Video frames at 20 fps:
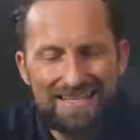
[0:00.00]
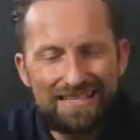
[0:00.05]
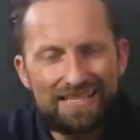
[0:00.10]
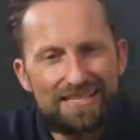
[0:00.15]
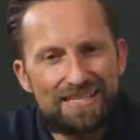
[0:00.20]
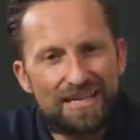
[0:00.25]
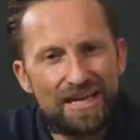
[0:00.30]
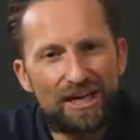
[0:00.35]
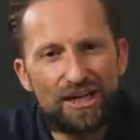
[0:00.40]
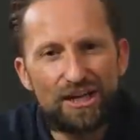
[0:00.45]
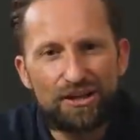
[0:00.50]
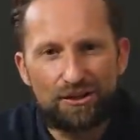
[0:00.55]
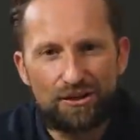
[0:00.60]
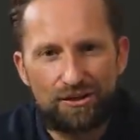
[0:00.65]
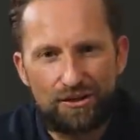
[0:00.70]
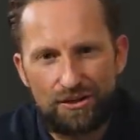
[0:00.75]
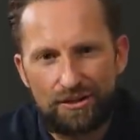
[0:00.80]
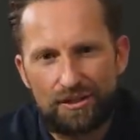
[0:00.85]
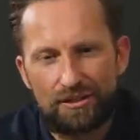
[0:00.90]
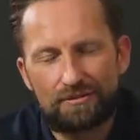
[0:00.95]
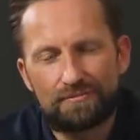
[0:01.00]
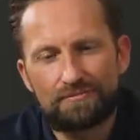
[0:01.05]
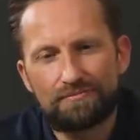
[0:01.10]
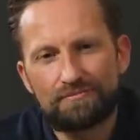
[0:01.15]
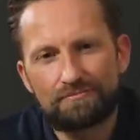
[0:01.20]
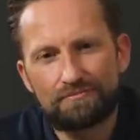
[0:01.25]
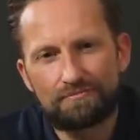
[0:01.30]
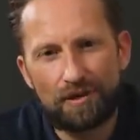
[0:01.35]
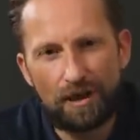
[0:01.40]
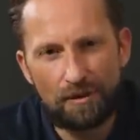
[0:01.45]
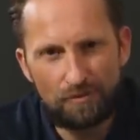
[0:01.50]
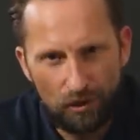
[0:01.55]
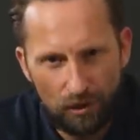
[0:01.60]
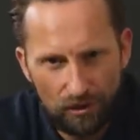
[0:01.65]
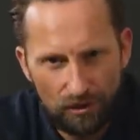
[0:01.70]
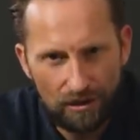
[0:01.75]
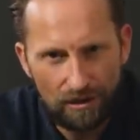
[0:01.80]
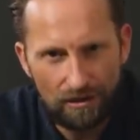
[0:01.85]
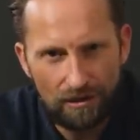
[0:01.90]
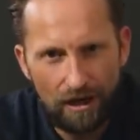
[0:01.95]
Zenith. I'm
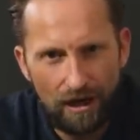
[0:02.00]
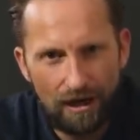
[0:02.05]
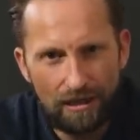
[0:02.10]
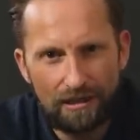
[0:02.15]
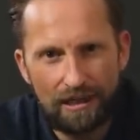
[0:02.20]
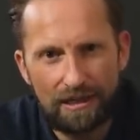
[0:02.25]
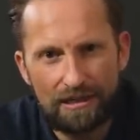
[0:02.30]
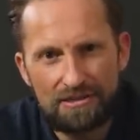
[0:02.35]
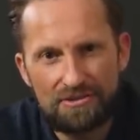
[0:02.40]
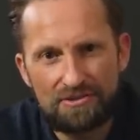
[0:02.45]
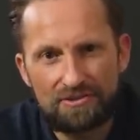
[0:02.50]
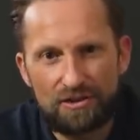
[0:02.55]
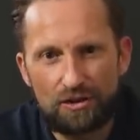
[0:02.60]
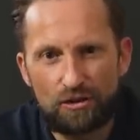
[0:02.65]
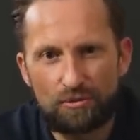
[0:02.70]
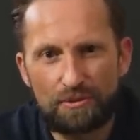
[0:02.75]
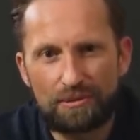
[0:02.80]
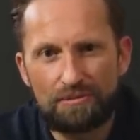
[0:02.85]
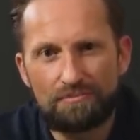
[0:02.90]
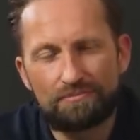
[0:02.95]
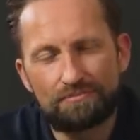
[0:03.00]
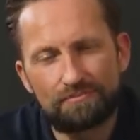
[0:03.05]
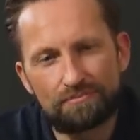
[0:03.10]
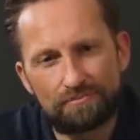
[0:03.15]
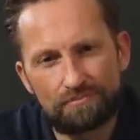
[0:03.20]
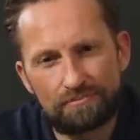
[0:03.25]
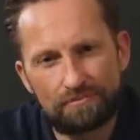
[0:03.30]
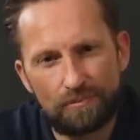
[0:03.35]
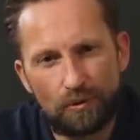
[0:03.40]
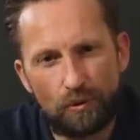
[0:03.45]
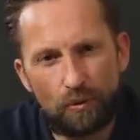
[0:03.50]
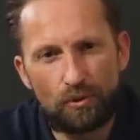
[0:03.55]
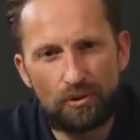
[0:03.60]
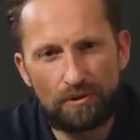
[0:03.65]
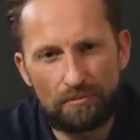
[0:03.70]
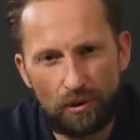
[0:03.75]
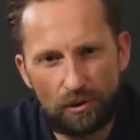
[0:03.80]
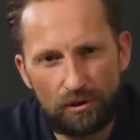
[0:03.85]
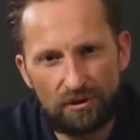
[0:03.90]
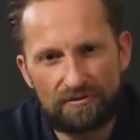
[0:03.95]
not gonna lie, ladies and gentlemen.
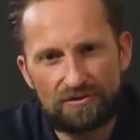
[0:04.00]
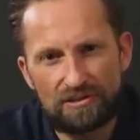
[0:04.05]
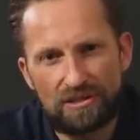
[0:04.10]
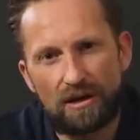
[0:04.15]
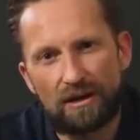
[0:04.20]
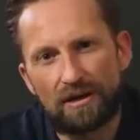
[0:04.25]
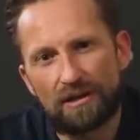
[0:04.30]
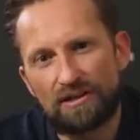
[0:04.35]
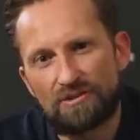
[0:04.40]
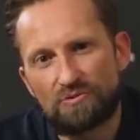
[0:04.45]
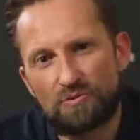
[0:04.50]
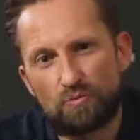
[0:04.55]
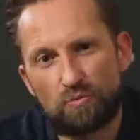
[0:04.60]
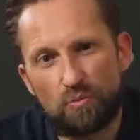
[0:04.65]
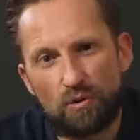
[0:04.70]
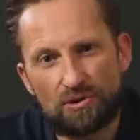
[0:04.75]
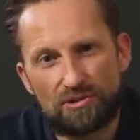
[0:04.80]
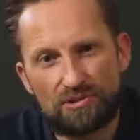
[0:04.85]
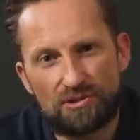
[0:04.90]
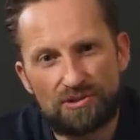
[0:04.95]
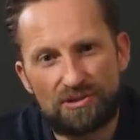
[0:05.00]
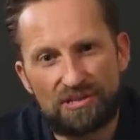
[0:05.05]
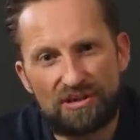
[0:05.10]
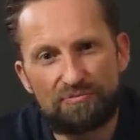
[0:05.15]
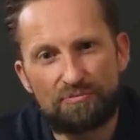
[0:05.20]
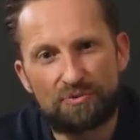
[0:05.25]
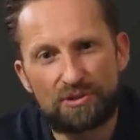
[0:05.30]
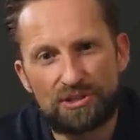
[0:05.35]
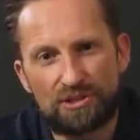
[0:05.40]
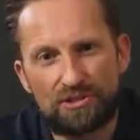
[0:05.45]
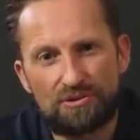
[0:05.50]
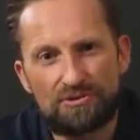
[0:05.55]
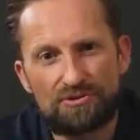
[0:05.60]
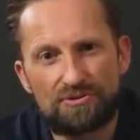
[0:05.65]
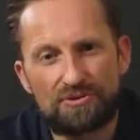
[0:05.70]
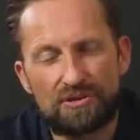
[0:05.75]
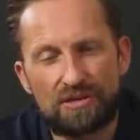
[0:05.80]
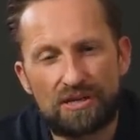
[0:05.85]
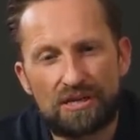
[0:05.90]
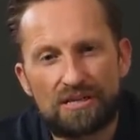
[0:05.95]
Automotive tie-ins with watches have
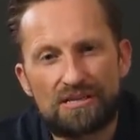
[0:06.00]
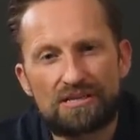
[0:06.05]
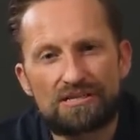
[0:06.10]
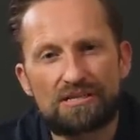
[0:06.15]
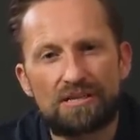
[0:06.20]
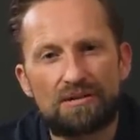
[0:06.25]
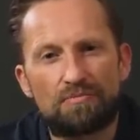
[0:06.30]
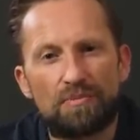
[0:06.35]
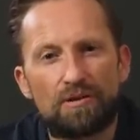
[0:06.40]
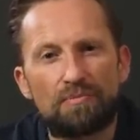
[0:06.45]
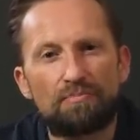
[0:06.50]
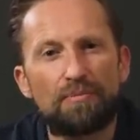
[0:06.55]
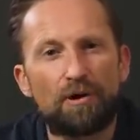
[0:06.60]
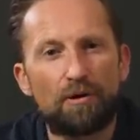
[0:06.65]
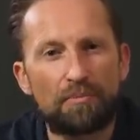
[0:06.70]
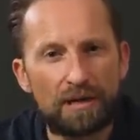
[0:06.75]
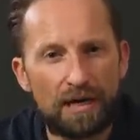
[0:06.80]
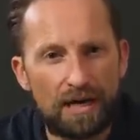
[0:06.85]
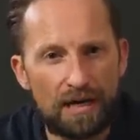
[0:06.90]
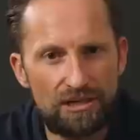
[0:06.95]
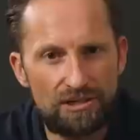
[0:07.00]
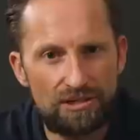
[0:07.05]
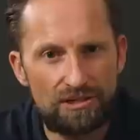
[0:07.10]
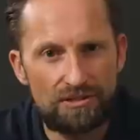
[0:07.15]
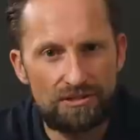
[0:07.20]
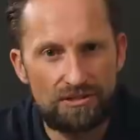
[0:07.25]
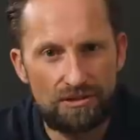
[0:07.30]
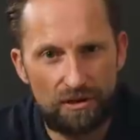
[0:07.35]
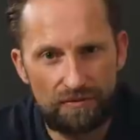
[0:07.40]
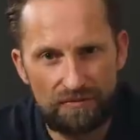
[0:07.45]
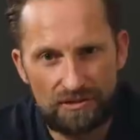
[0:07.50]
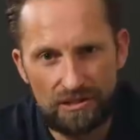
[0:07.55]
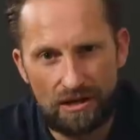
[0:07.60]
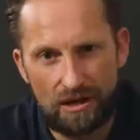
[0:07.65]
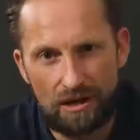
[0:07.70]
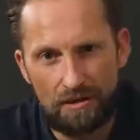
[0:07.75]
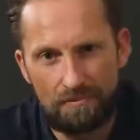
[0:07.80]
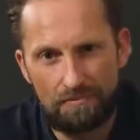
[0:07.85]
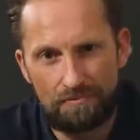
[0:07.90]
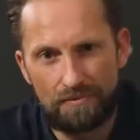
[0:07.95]
produced some abominations over
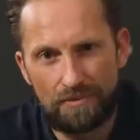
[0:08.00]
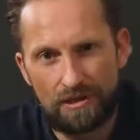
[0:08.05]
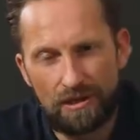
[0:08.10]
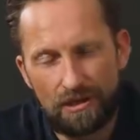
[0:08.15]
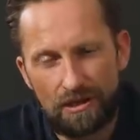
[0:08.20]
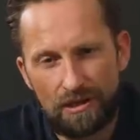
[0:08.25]
time.